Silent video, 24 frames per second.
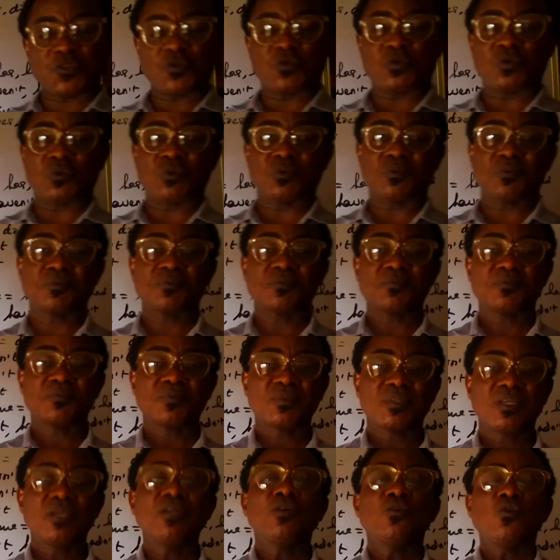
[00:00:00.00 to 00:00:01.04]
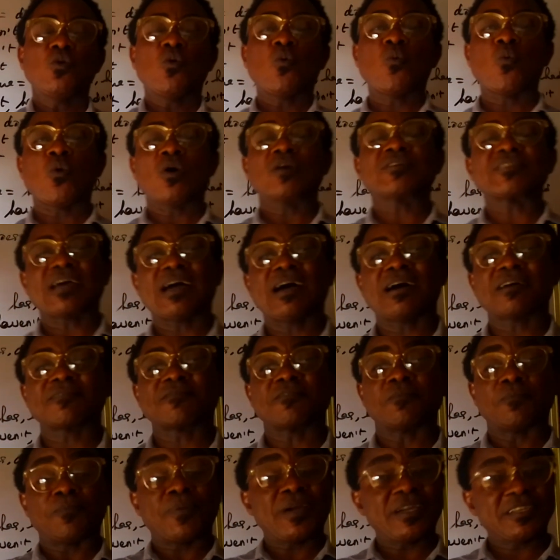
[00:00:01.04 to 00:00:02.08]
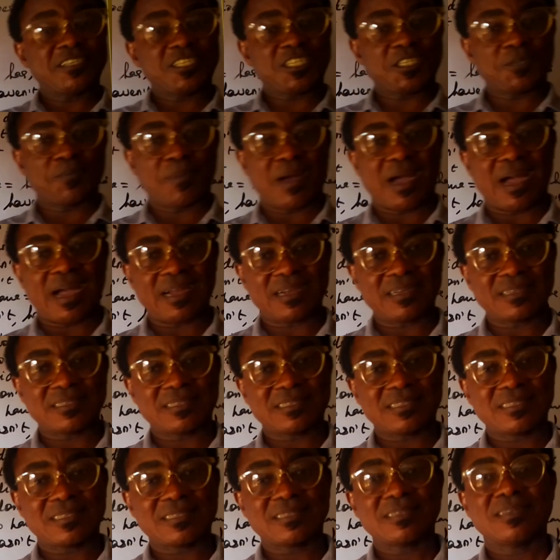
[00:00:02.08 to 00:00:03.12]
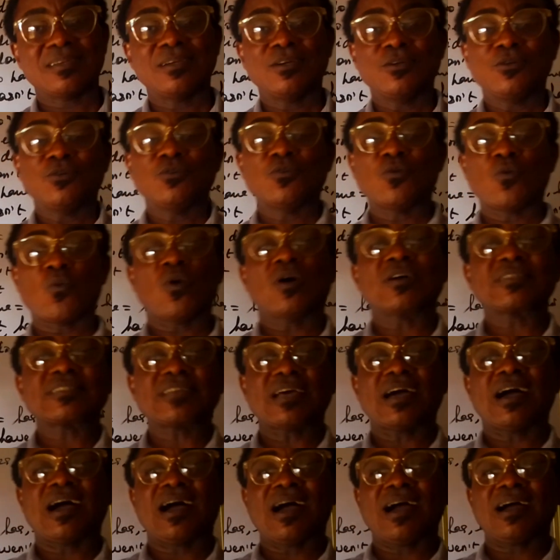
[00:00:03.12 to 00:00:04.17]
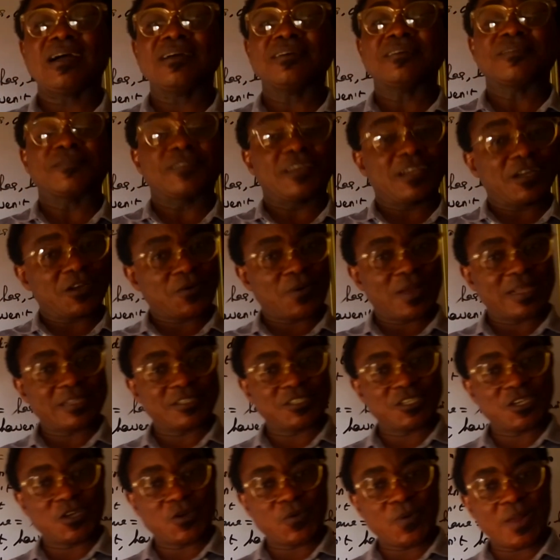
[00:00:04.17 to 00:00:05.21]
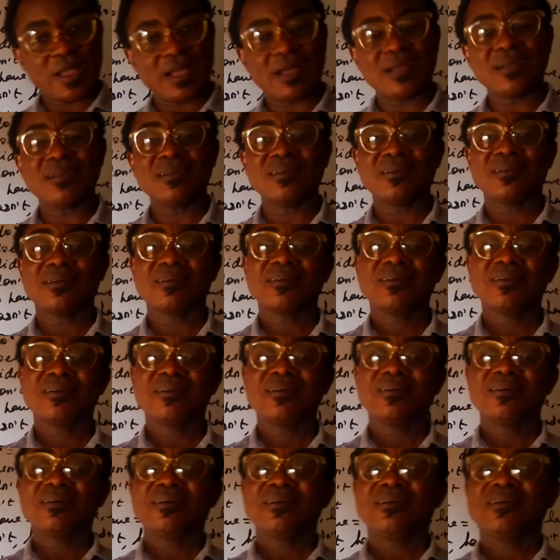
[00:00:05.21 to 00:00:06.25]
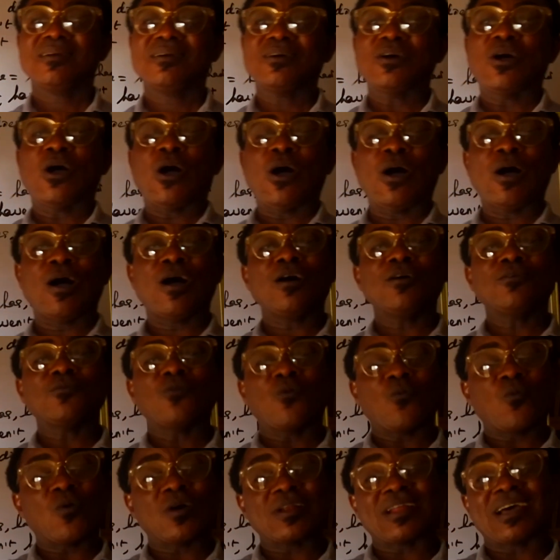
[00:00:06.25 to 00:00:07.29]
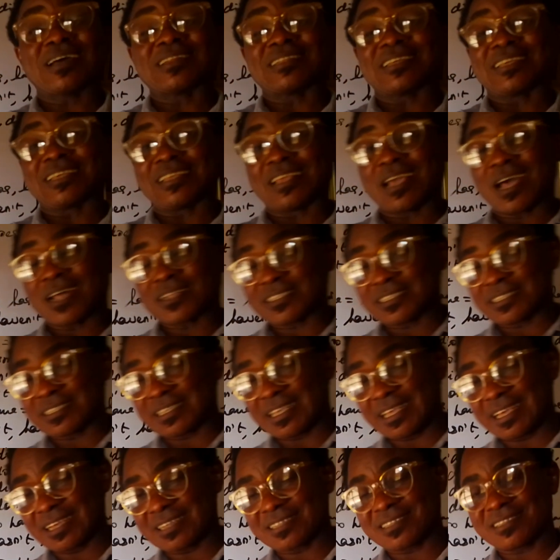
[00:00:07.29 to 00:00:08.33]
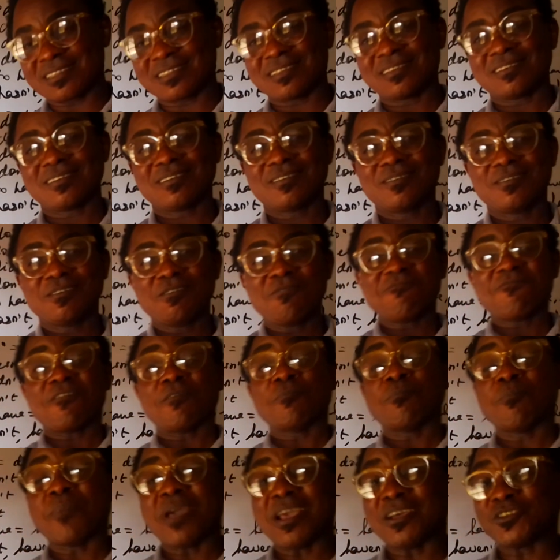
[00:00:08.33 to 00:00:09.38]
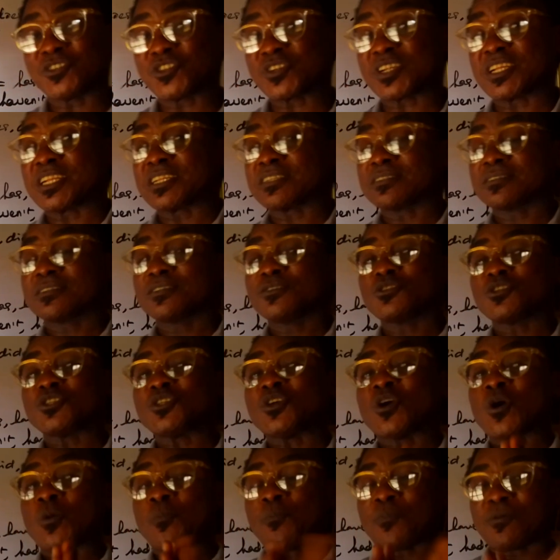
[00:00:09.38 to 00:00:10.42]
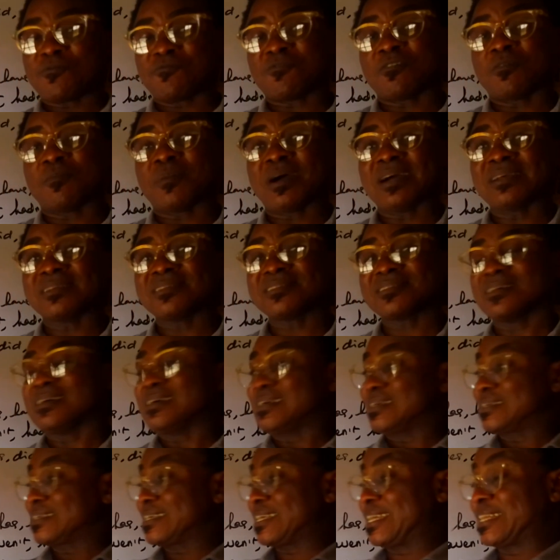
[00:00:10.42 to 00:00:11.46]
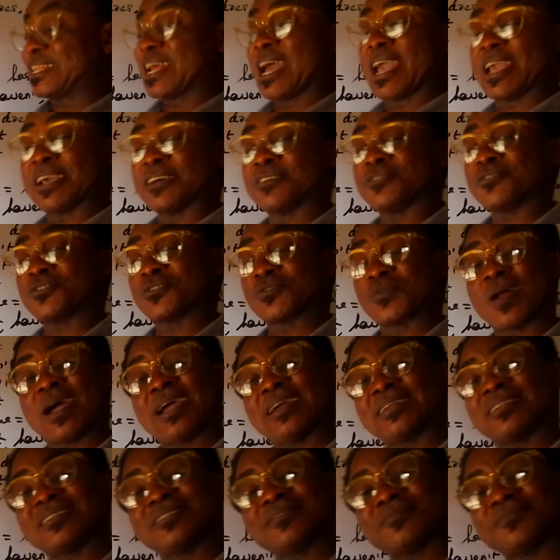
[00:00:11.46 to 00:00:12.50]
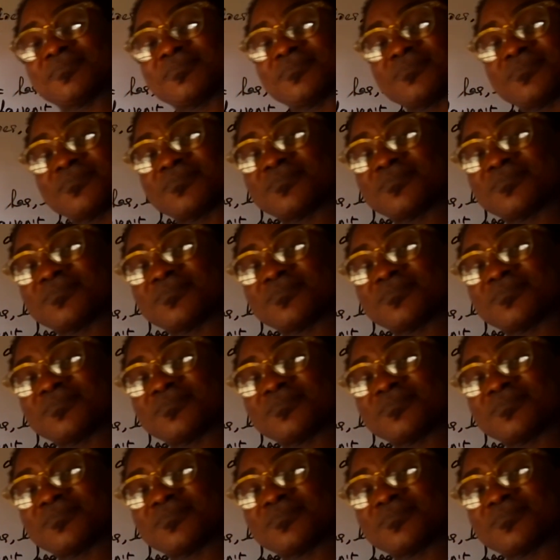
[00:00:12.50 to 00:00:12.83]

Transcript: you? What are the benchmarks? What are the criteria? Or what are the yardsticks for measuring your performance in IELTS writing?